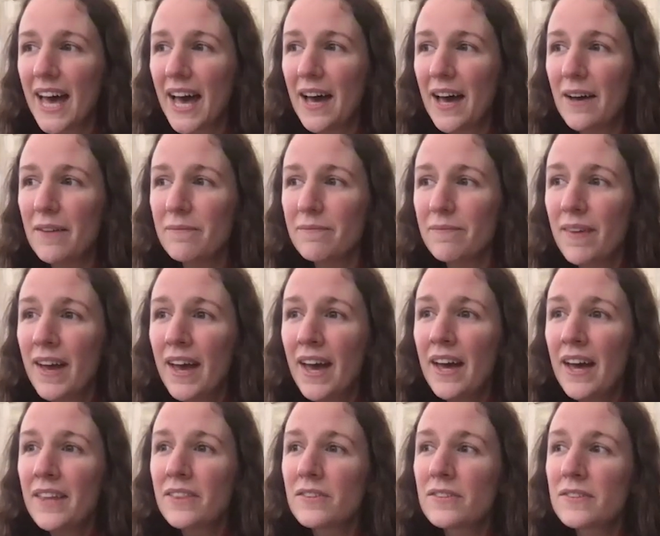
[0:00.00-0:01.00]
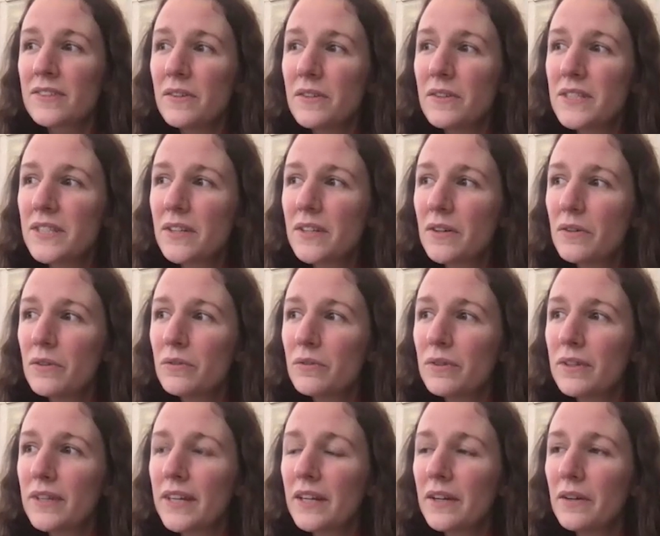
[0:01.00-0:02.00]
There's
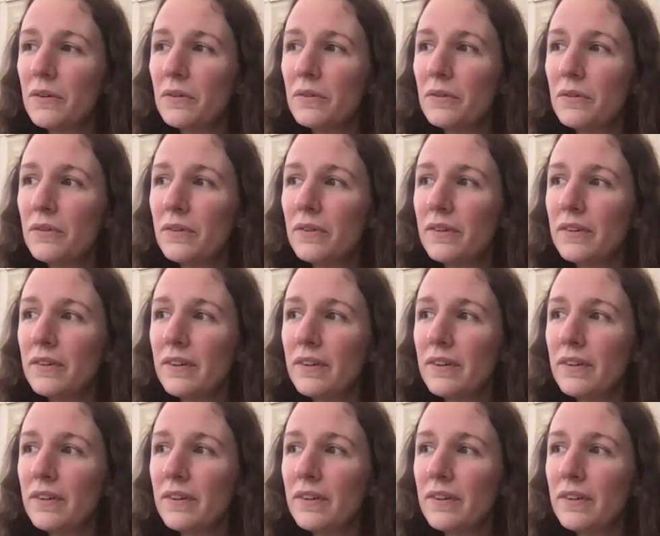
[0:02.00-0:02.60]
also, you know,